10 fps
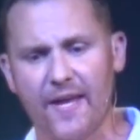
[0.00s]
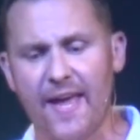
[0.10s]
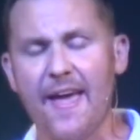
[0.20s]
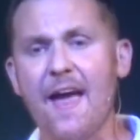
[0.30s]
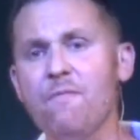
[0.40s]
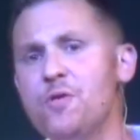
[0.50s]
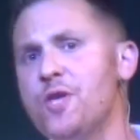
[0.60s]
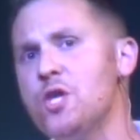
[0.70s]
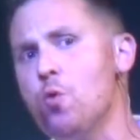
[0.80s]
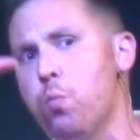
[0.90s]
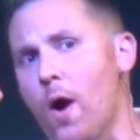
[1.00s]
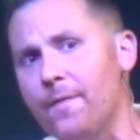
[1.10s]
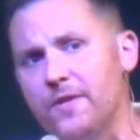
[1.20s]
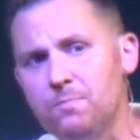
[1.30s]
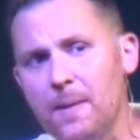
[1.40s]
is saying, everything you
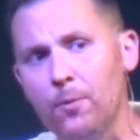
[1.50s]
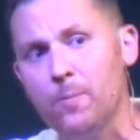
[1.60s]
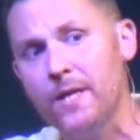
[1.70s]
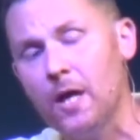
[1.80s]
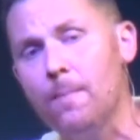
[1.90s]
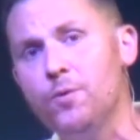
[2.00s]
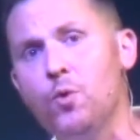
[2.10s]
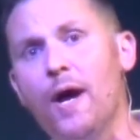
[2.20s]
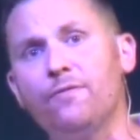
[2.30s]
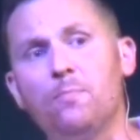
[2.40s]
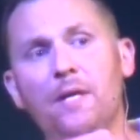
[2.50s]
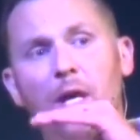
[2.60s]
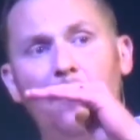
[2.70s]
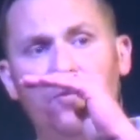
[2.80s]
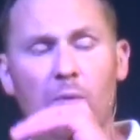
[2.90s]
want these people to become, you have to
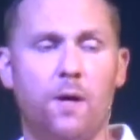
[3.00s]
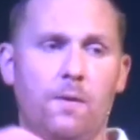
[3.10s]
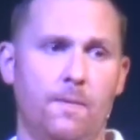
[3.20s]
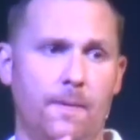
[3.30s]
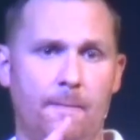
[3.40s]
become as well.